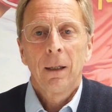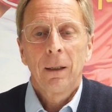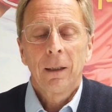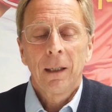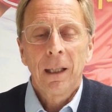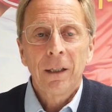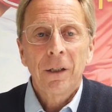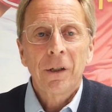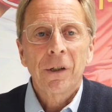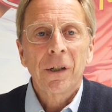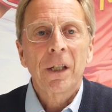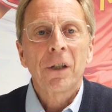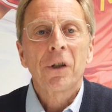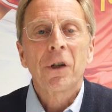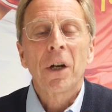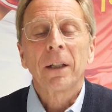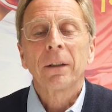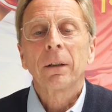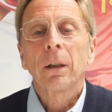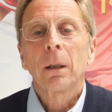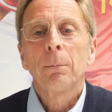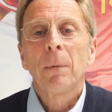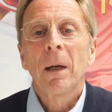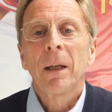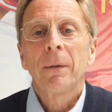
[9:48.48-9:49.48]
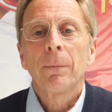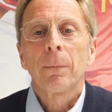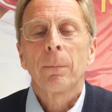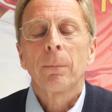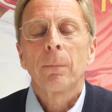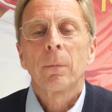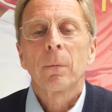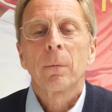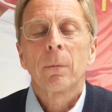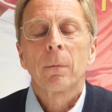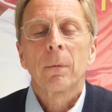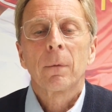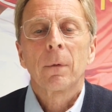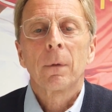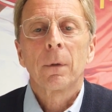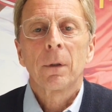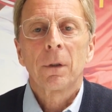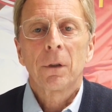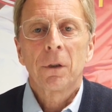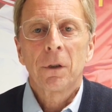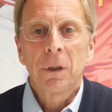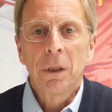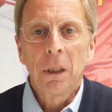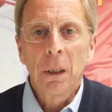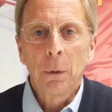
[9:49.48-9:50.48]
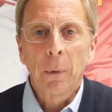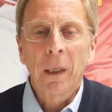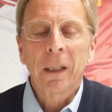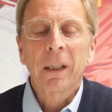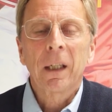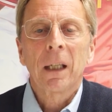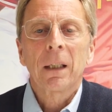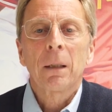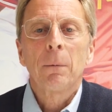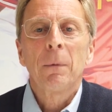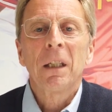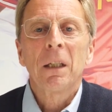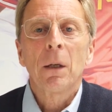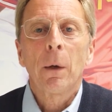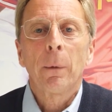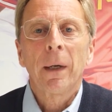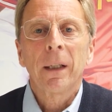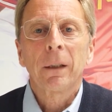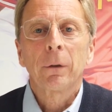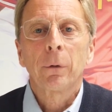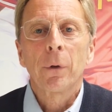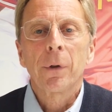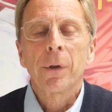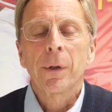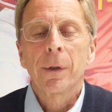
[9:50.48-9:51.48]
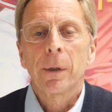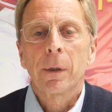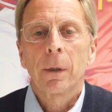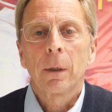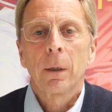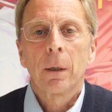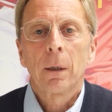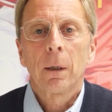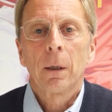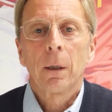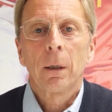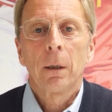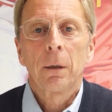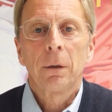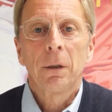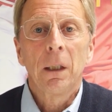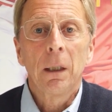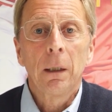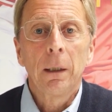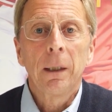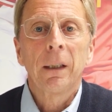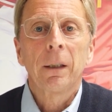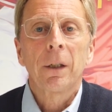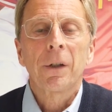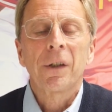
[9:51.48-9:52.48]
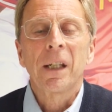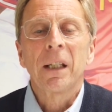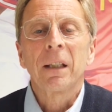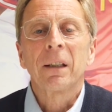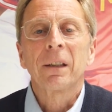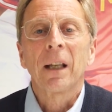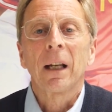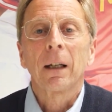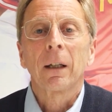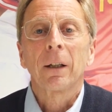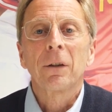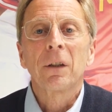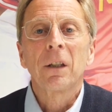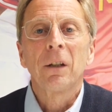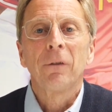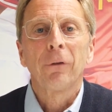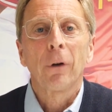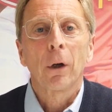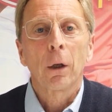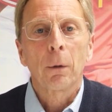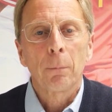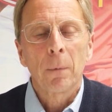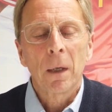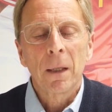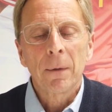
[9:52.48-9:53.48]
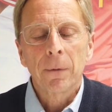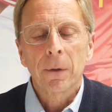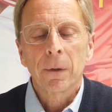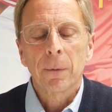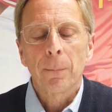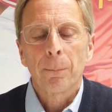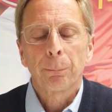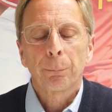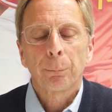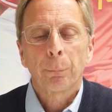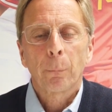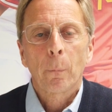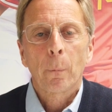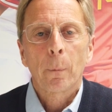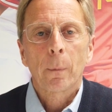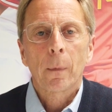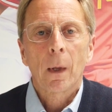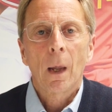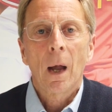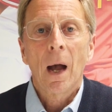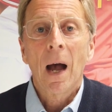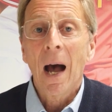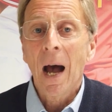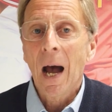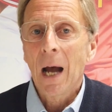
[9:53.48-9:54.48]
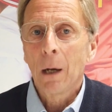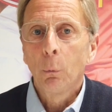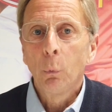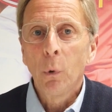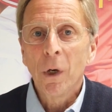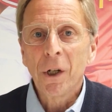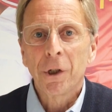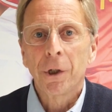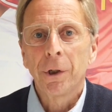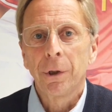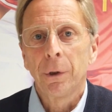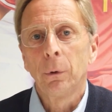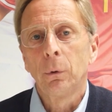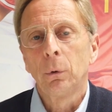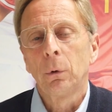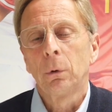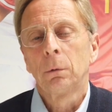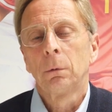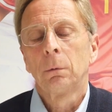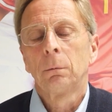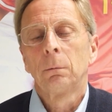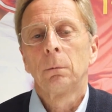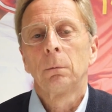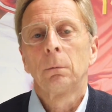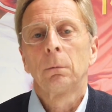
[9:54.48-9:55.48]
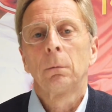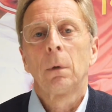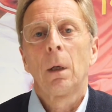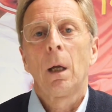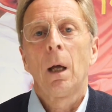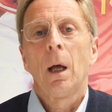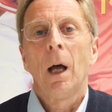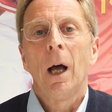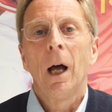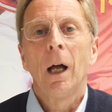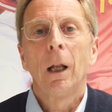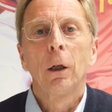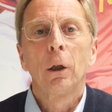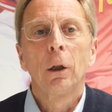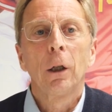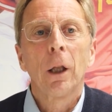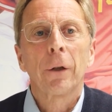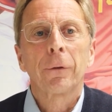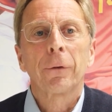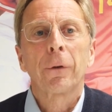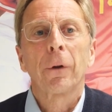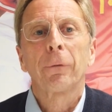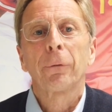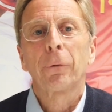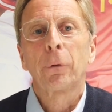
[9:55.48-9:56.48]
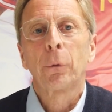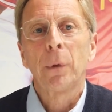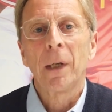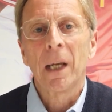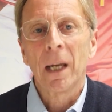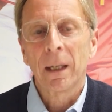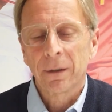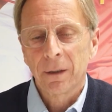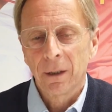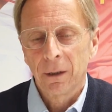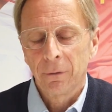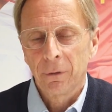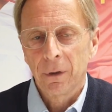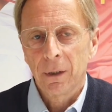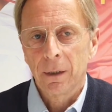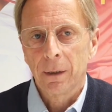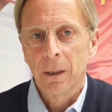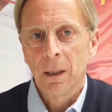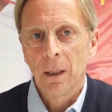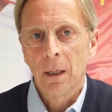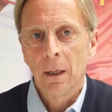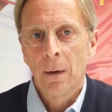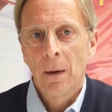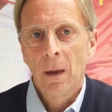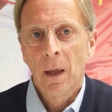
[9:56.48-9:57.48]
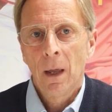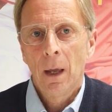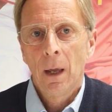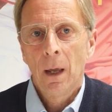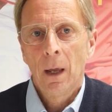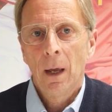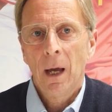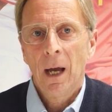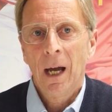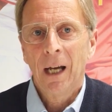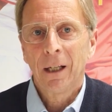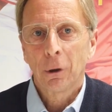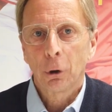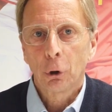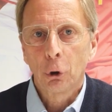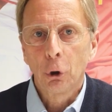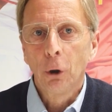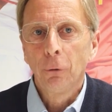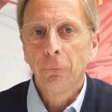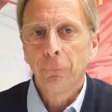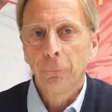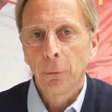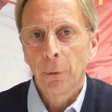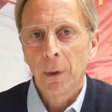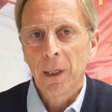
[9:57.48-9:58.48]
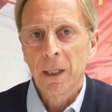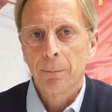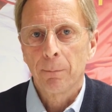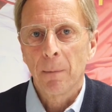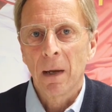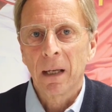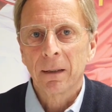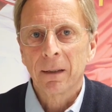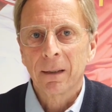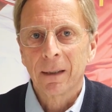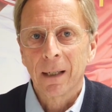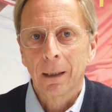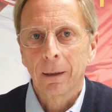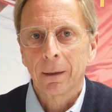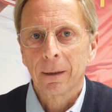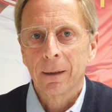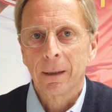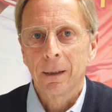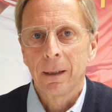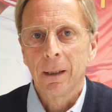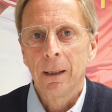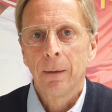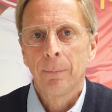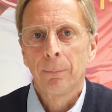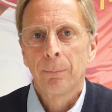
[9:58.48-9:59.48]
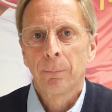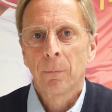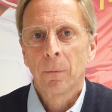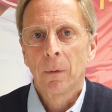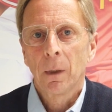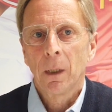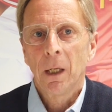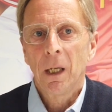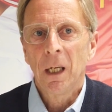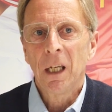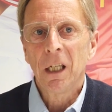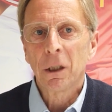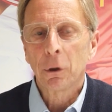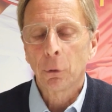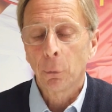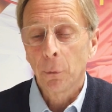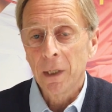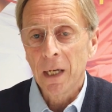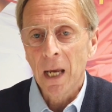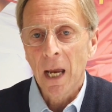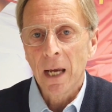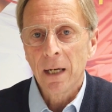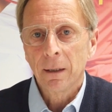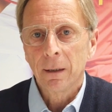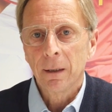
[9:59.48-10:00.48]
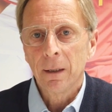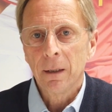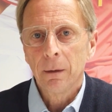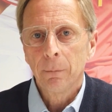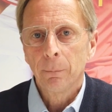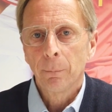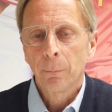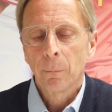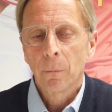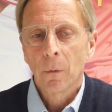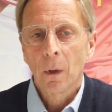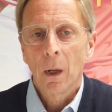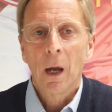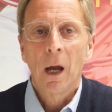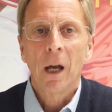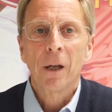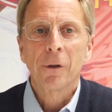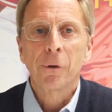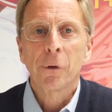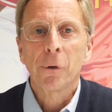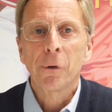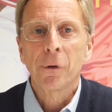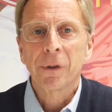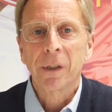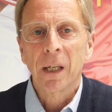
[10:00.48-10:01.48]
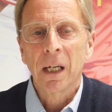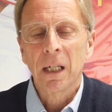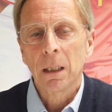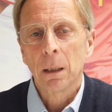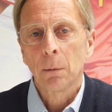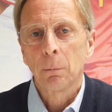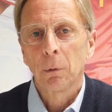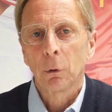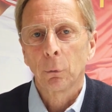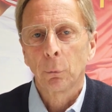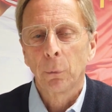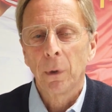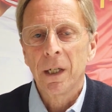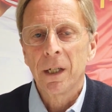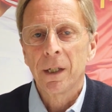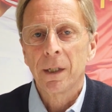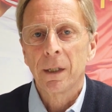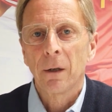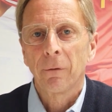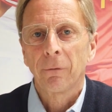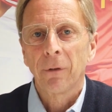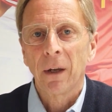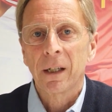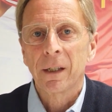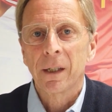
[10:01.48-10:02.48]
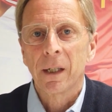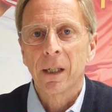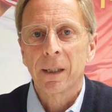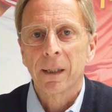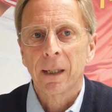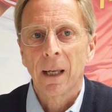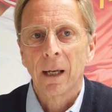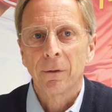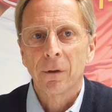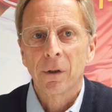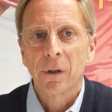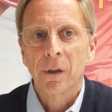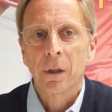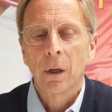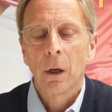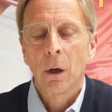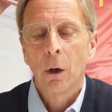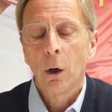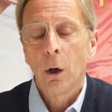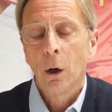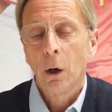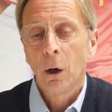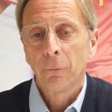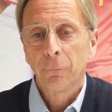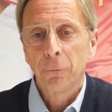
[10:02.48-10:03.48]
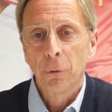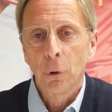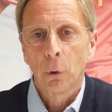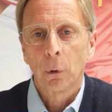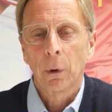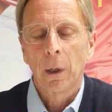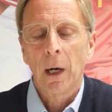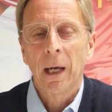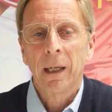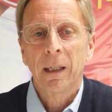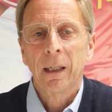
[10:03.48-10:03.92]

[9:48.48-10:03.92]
Ladies and gentlemen, dear Academy directors, dear leaders in talent development, I wish you a lot of creativity and a go-for-it mentality in creating a sustainable reason of existence of your